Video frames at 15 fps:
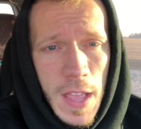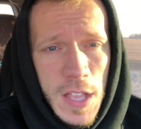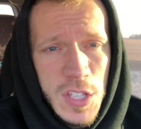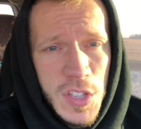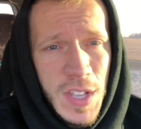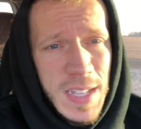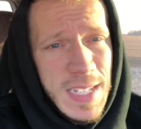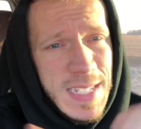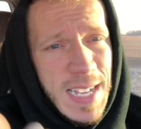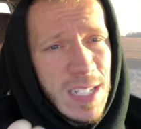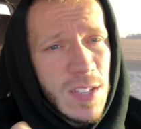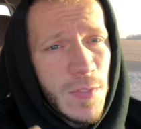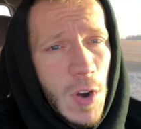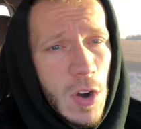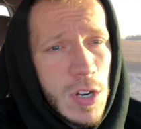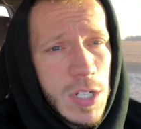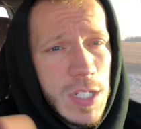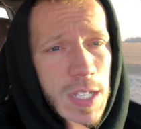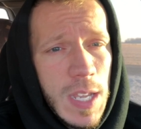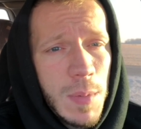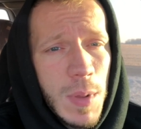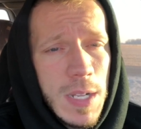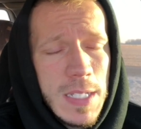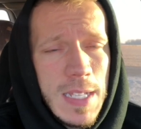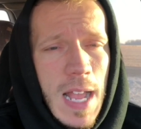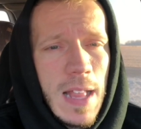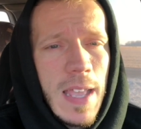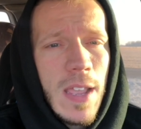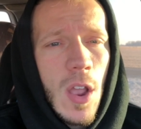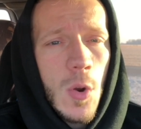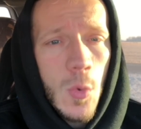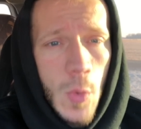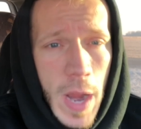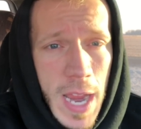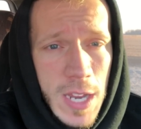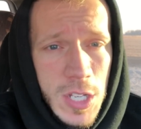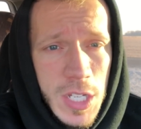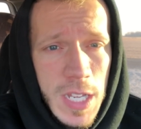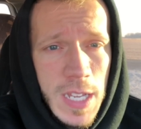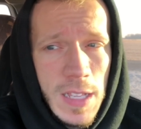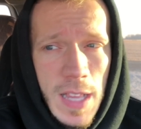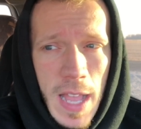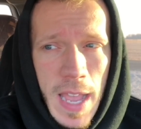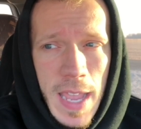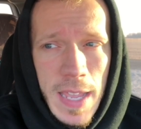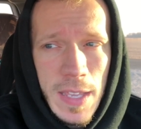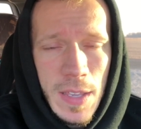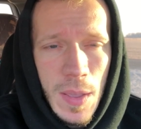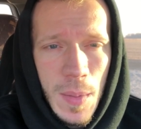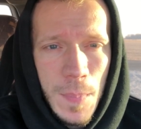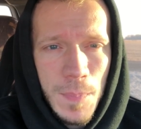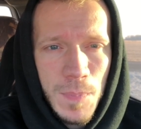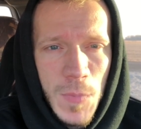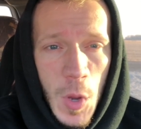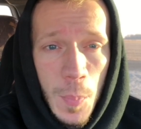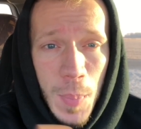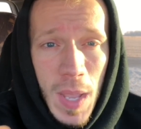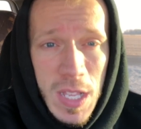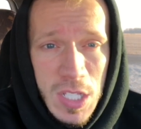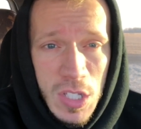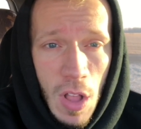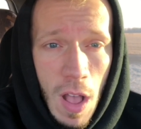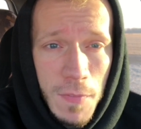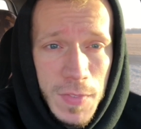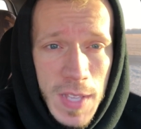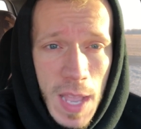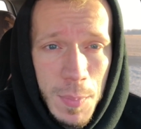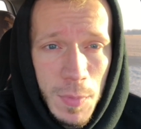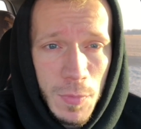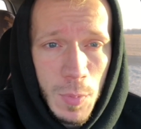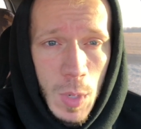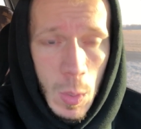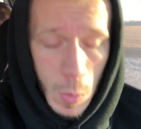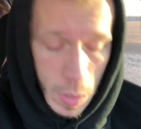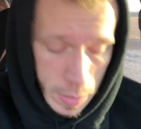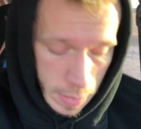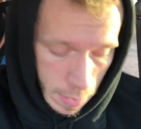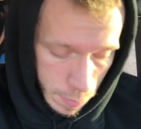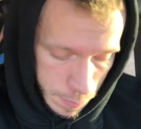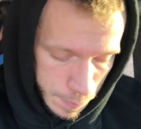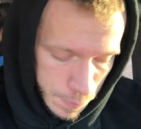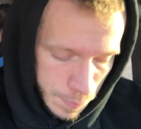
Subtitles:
So you got the sense of urgency, but it's not like a ragey, like you're pissed off type of pre-workout.